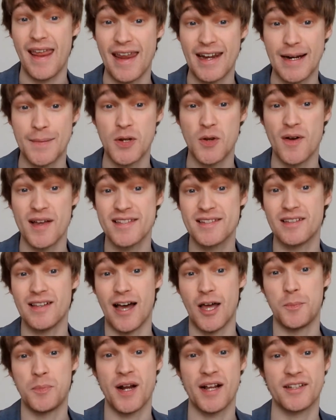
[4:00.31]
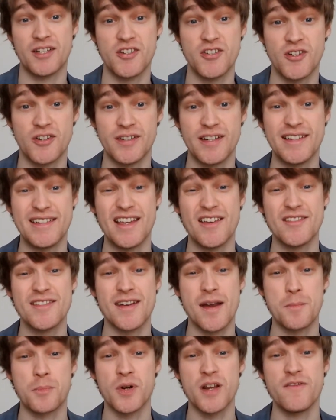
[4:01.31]
AWS Cloud Practitioner details
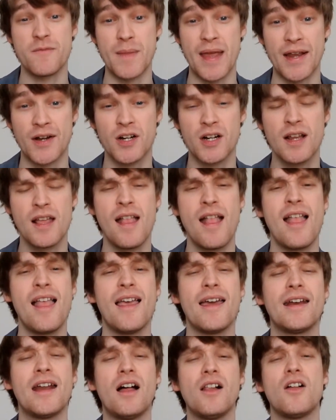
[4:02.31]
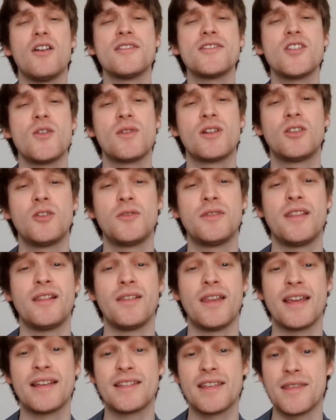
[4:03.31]
in a brief manner, and I'll also include the
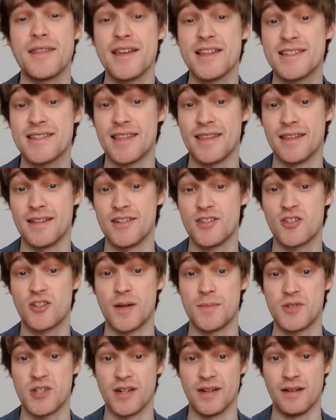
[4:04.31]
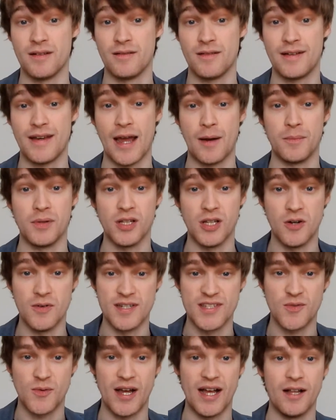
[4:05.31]
link to this in the description down below
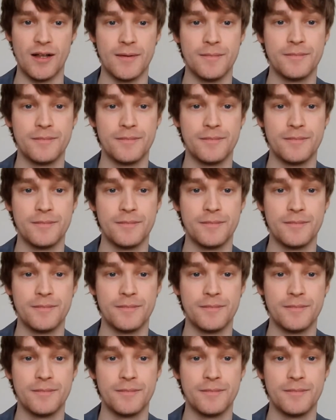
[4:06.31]
as well.